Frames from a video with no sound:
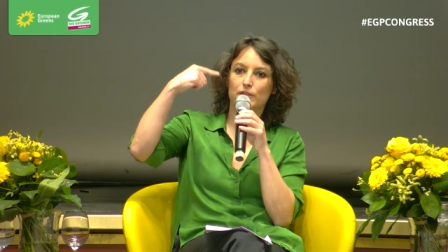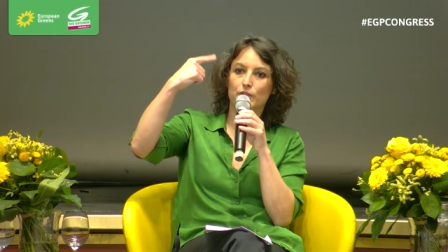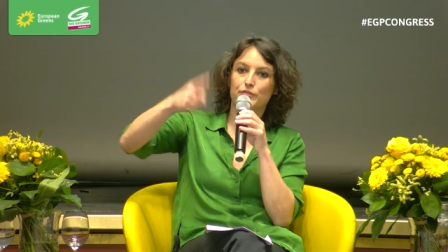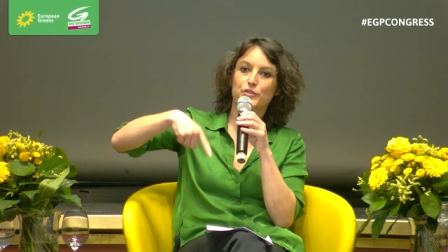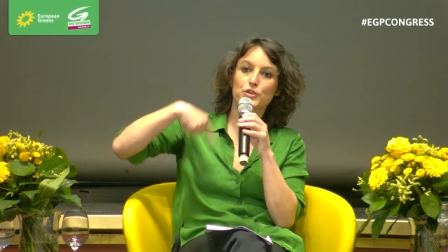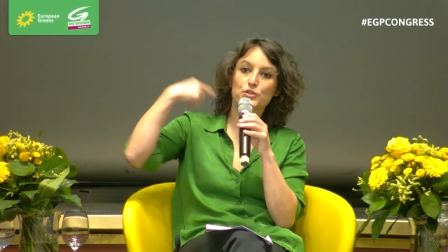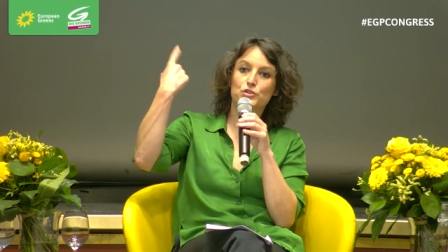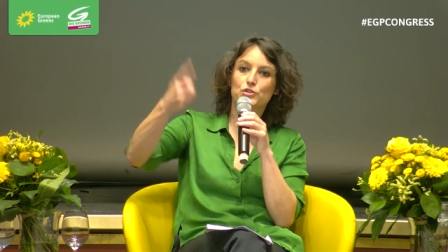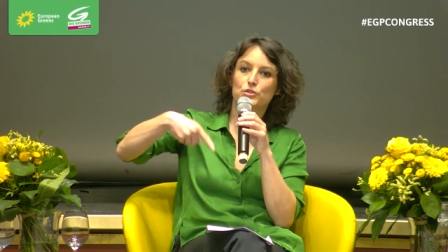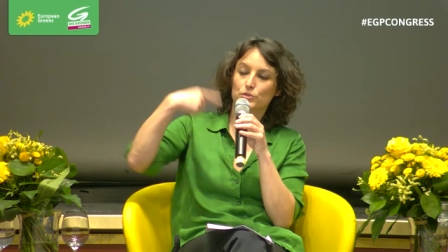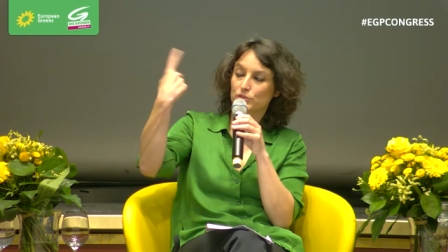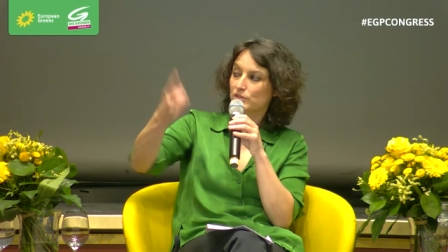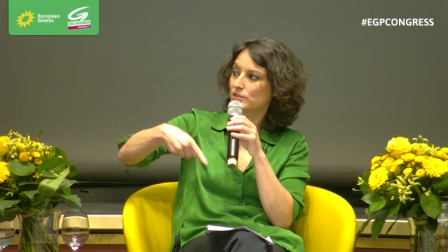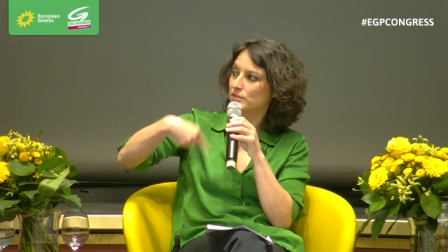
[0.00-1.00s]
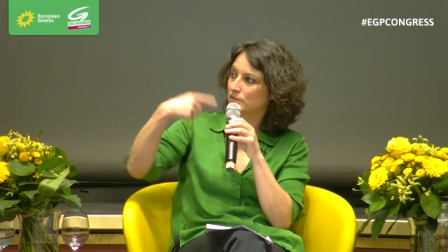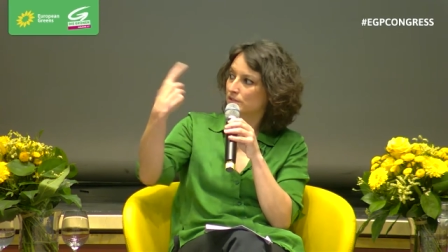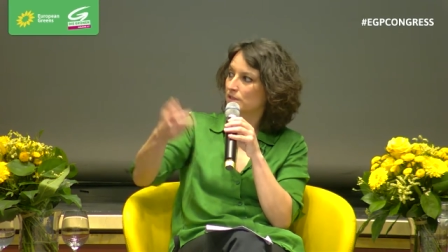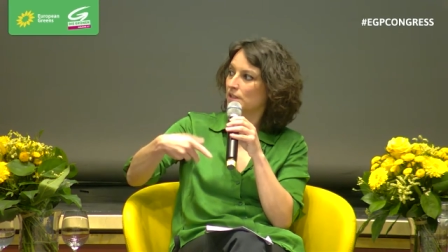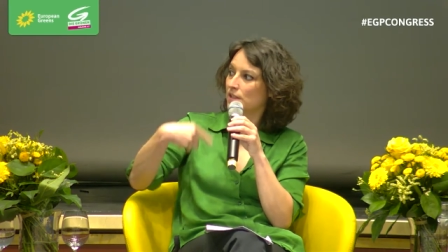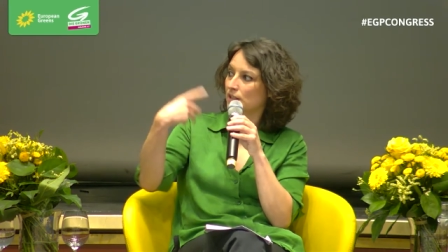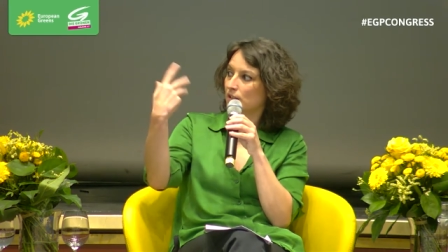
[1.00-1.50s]
virtuous
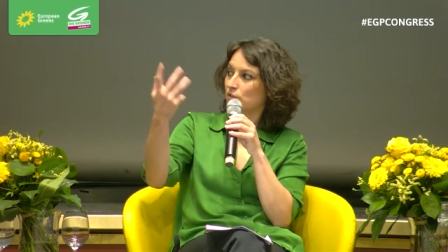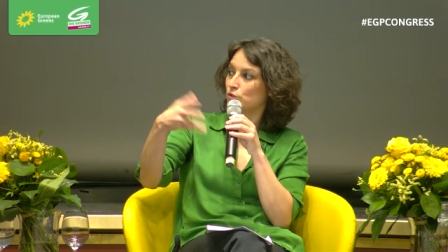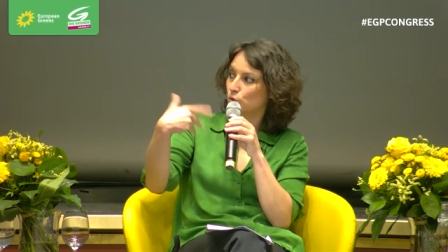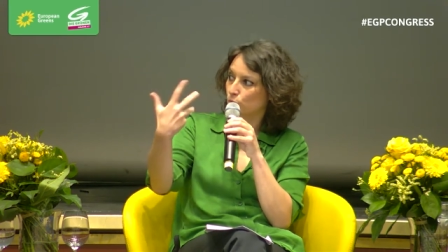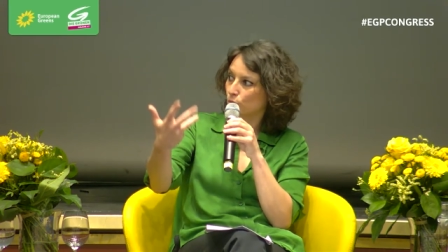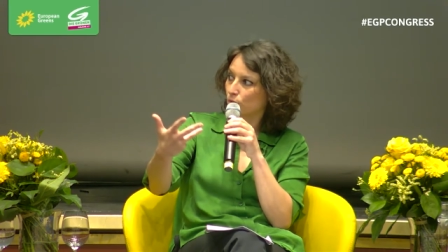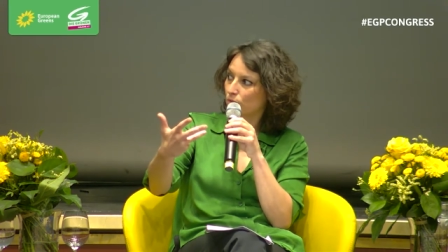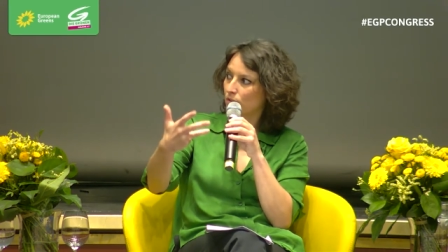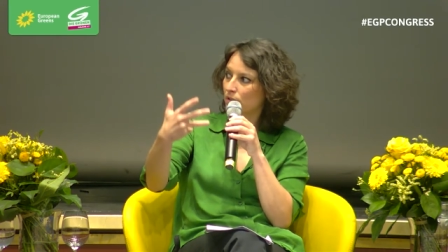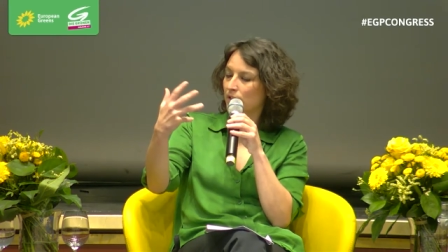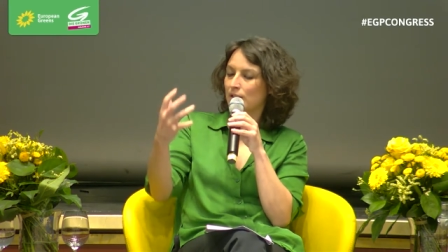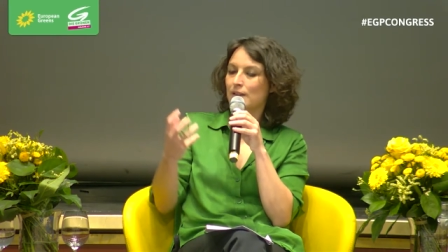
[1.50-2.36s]
tool